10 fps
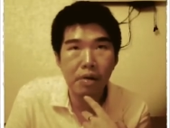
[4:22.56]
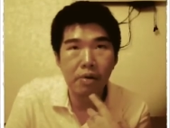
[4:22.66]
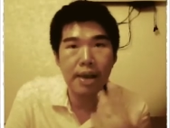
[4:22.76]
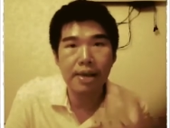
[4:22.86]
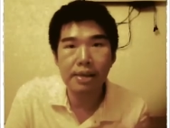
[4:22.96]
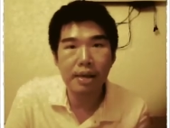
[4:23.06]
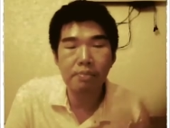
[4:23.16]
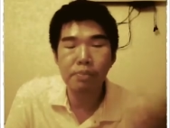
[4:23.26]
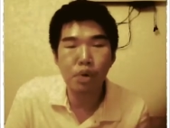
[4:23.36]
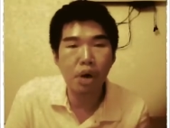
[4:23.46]
okay,
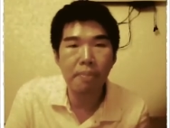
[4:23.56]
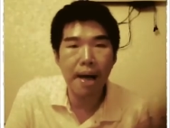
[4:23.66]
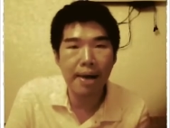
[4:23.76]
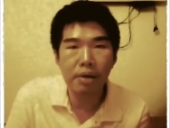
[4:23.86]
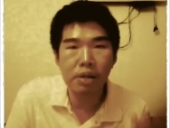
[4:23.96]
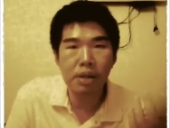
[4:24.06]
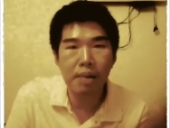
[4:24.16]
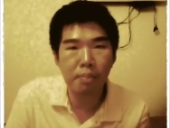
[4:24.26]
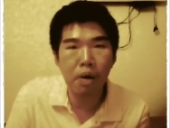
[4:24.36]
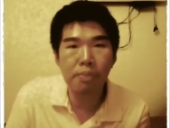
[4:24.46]
some drawback or
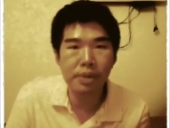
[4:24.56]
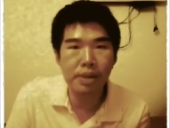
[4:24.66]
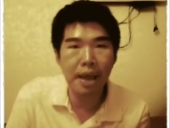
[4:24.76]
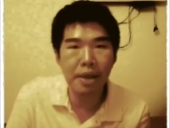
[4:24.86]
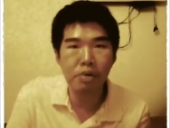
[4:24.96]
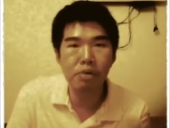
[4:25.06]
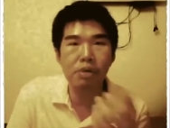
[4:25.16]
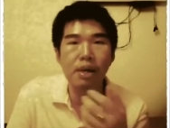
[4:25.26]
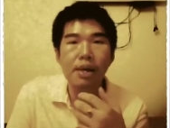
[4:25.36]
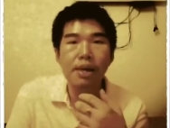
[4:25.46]
some
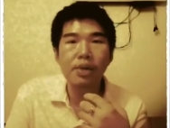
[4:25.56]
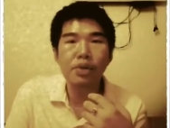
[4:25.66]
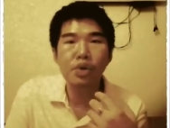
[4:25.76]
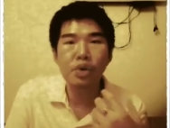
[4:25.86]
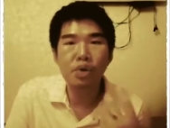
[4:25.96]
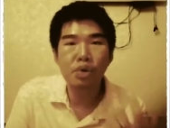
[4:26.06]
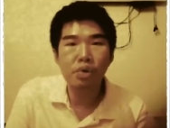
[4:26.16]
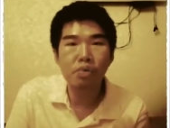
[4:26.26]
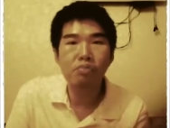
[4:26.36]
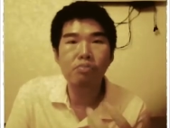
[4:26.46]
obstacles
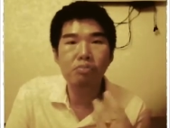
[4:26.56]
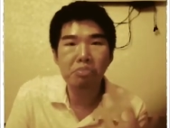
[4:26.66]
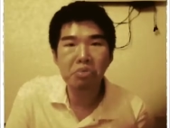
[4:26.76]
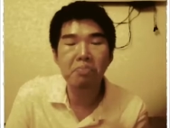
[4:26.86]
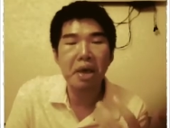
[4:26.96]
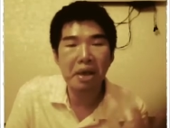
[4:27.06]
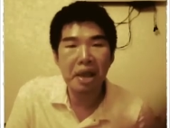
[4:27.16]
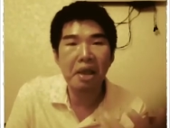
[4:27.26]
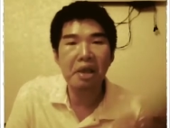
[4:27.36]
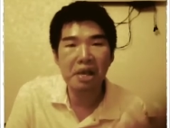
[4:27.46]
to make
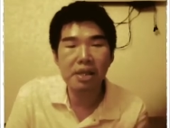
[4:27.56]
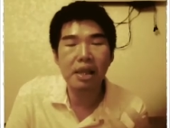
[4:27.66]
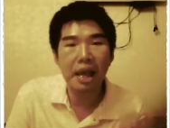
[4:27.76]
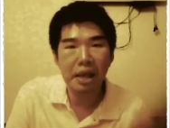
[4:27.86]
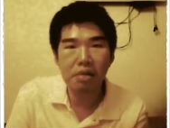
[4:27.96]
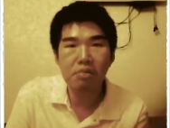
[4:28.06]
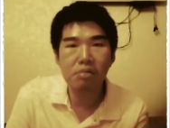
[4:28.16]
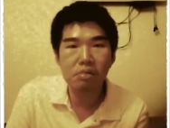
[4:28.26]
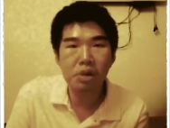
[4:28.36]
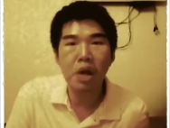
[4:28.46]
their kids
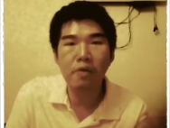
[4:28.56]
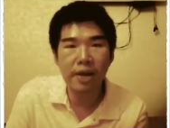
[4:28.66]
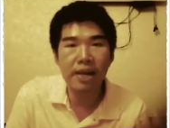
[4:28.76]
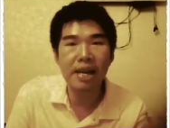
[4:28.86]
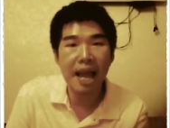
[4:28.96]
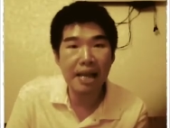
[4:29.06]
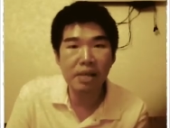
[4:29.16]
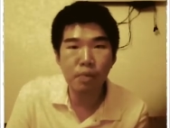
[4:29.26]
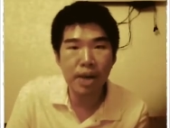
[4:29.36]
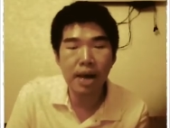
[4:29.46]
surfing the
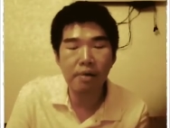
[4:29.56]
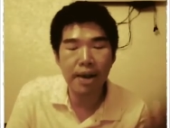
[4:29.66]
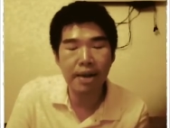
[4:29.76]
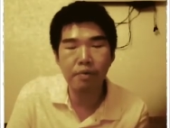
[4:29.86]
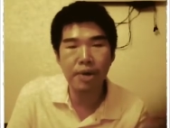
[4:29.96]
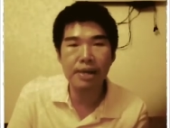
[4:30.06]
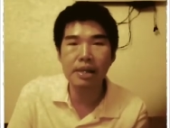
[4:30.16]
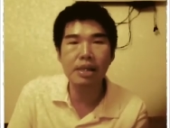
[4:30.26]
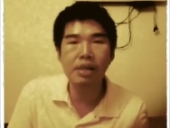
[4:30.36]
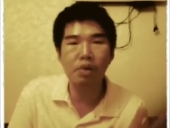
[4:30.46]
net without any
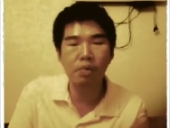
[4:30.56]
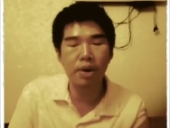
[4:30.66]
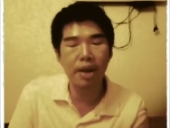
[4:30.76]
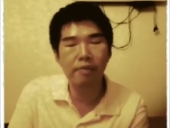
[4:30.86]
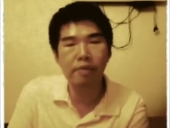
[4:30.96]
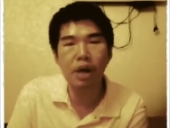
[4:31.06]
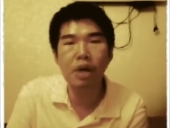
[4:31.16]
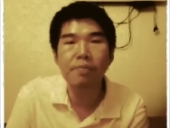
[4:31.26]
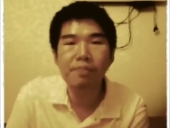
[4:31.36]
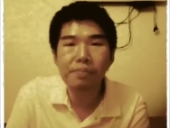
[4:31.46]
reasons or
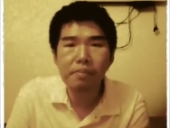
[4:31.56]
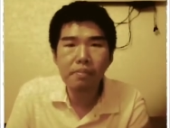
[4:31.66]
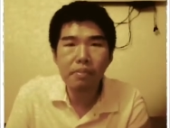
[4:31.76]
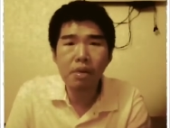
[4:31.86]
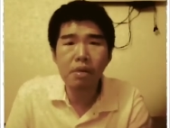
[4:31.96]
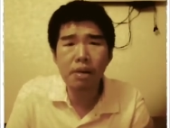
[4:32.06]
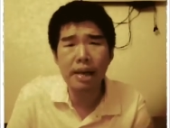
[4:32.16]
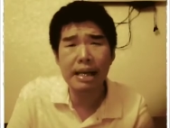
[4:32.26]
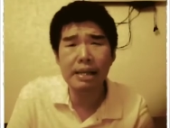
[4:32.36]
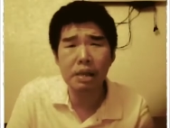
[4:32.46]
whatever.
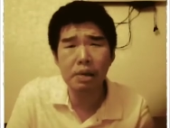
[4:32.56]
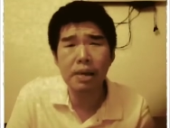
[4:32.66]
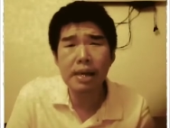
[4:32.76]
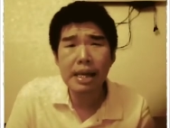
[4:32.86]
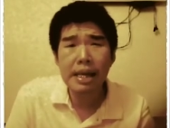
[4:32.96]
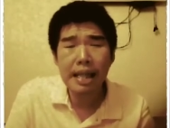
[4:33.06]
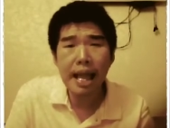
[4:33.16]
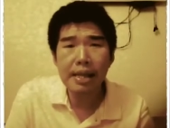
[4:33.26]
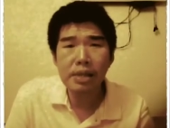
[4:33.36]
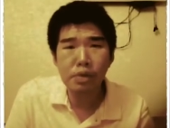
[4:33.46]
Okay, so
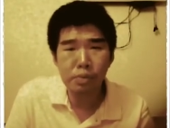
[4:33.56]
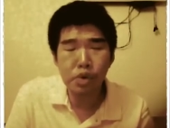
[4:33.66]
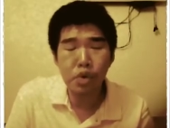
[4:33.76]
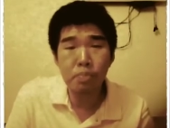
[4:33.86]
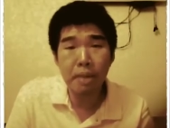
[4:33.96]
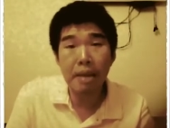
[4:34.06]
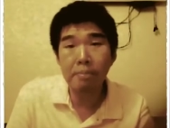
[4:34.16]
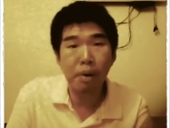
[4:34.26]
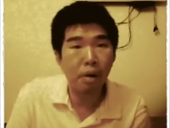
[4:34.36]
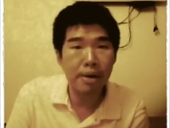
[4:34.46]
that is the two
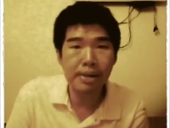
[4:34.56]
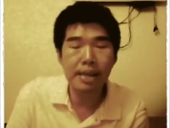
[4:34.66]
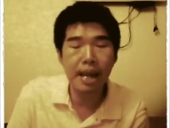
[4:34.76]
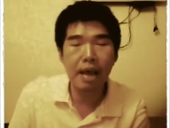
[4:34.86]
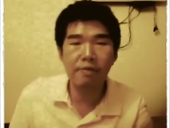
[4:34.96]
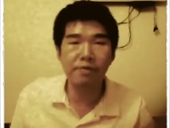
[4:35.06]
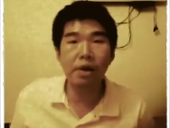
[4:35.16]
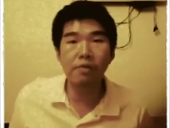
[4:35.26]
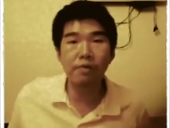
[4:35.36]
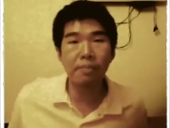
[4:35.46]
main points that I've
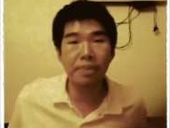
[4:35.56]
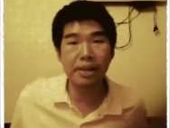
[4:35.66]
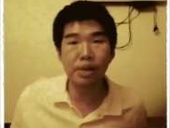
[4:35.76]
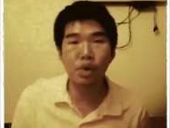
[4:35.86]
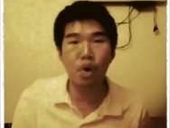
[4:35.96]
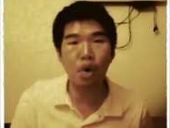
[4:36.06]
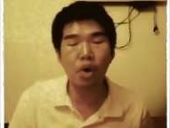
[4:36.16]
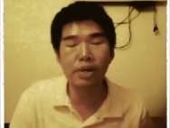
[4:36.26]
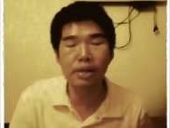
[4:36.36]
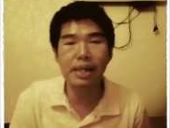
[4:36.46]
got from this
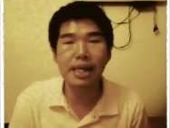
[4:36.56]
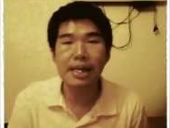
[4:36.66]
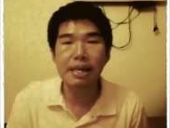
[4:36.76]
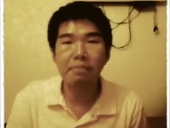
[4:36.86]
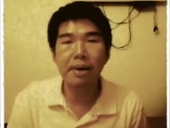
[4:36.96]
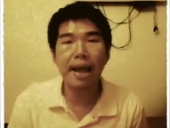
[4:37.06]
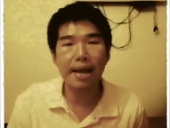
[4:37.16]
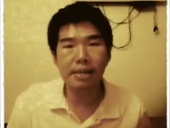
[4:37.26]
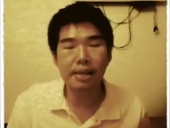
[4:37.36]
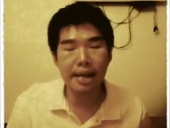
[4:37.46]
course. But
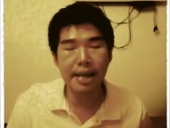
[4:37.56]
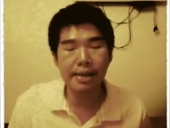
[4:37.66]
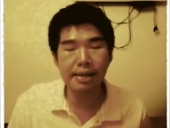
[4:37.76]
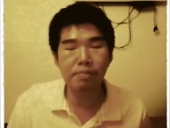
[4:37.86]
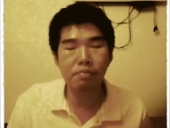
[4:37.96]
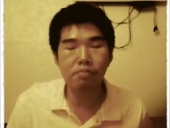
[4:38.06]
actually,